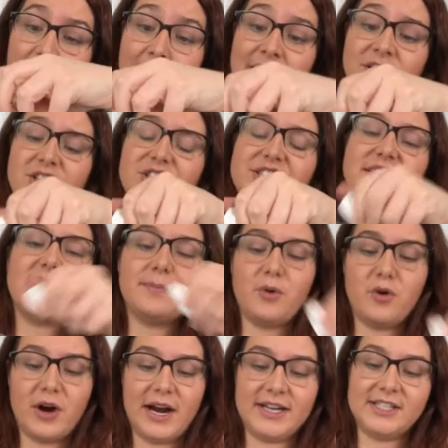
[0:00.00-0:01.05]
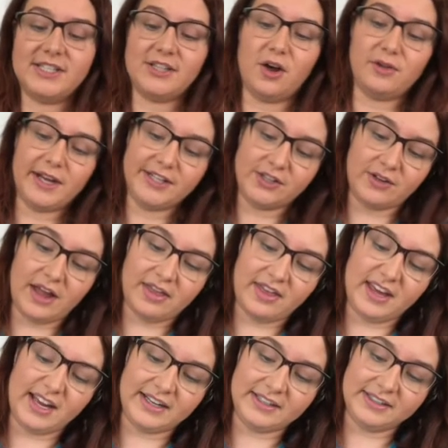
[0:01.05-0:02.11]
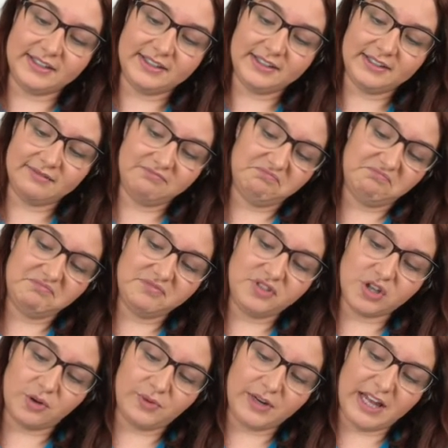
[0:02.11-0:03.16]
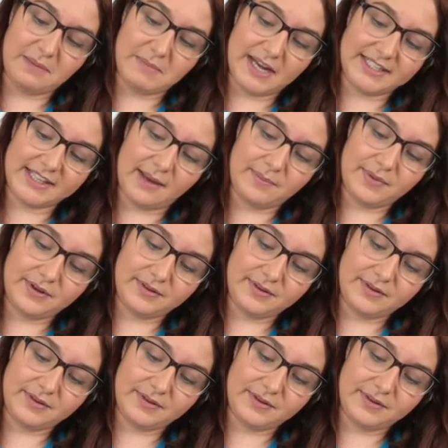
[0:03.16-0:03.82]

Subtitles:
And you're just going to pour it slowly so that things don't really mix up.